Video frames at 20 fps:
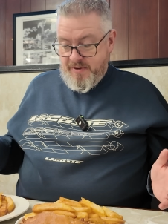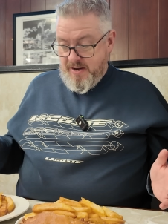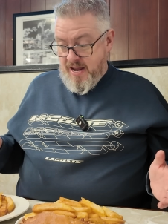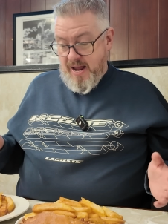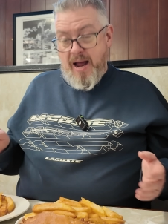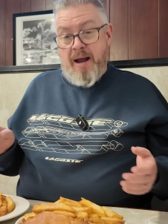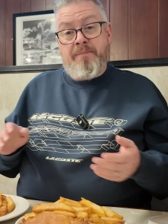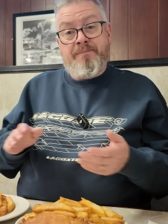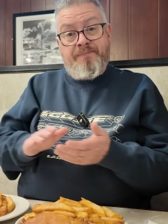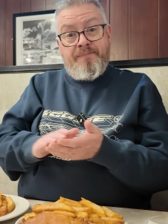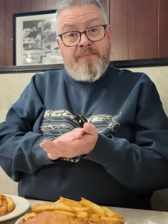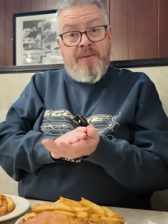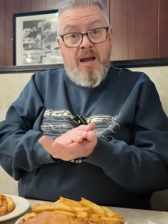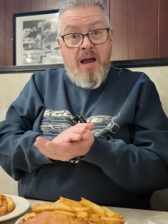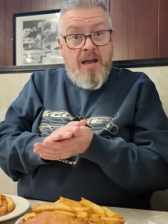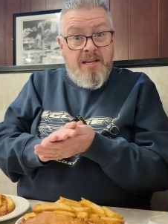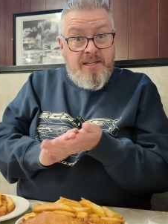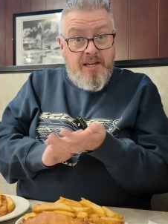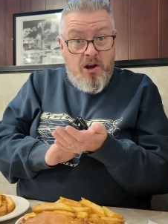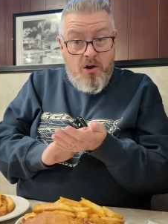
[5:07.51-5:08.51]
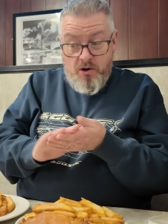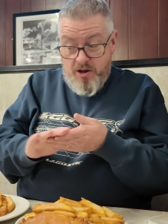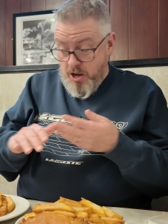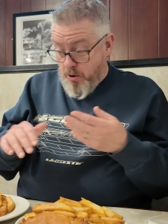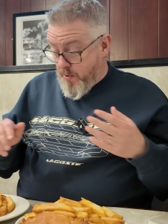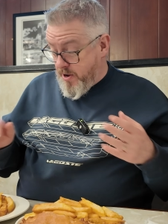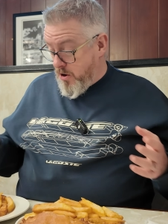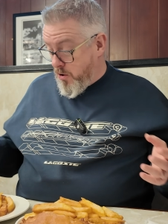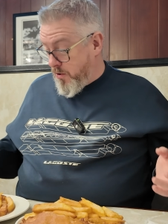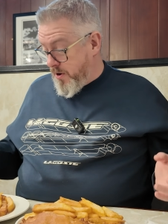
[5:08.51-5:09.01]
Yeah, there's a lot
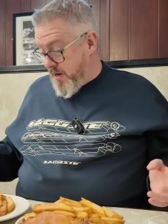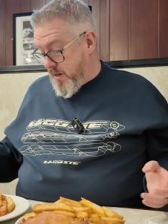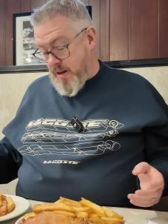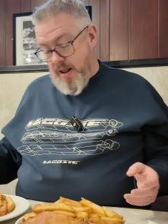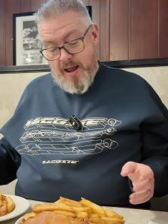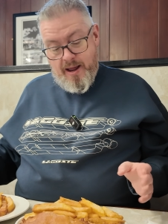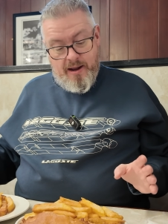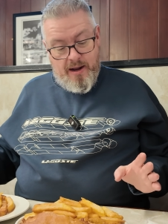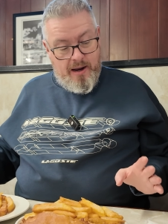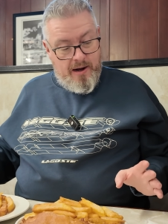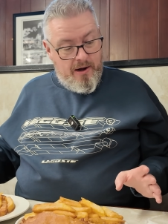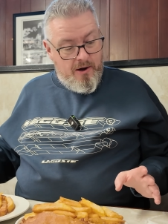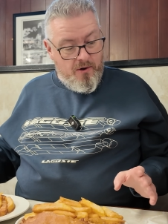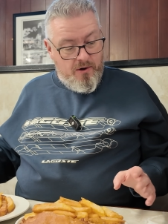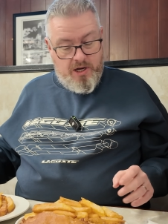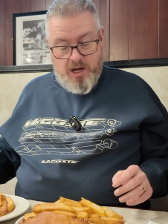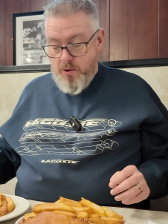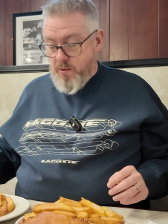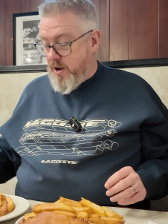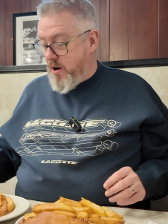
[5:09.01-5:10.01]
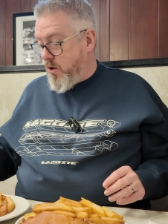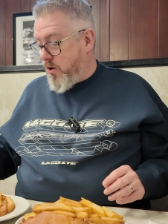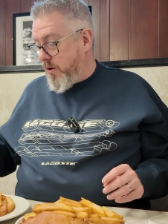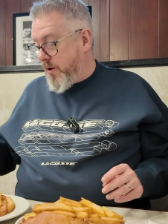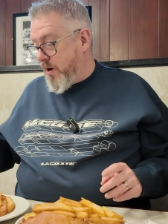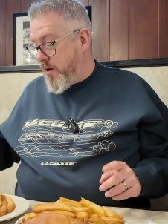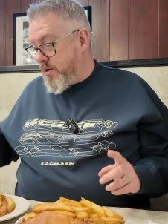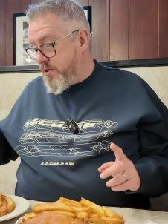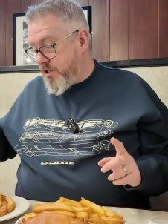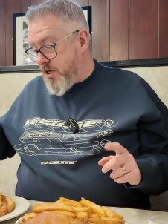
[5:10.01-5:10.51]
going on in there, a lot going
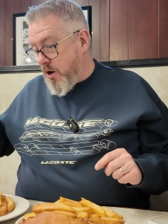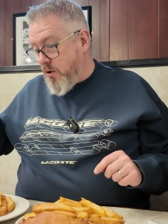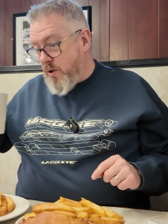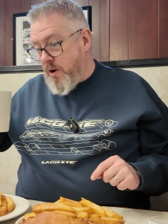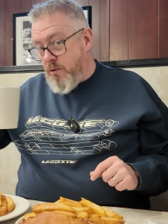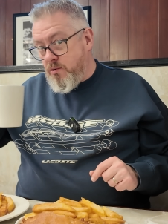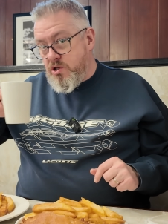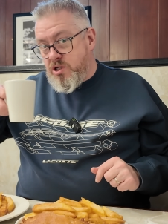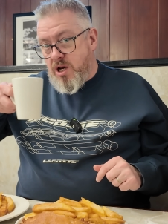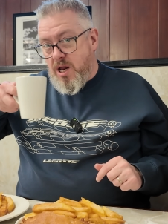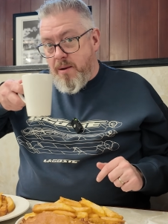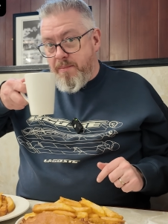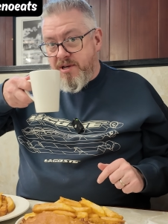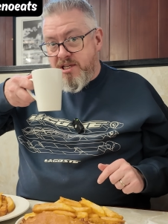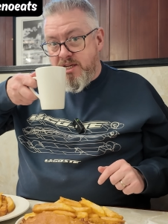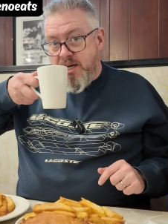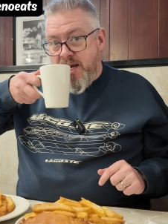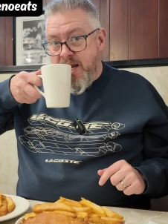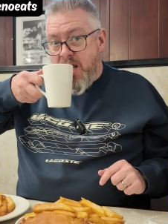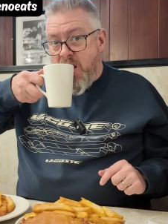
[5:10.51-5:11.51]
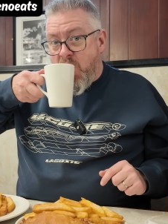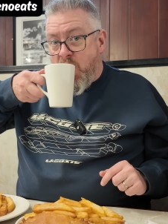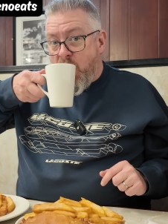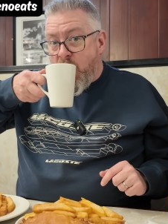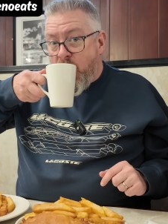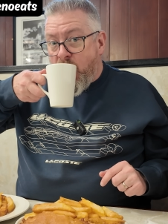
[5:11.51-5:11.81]
on. So, little slurp of tea.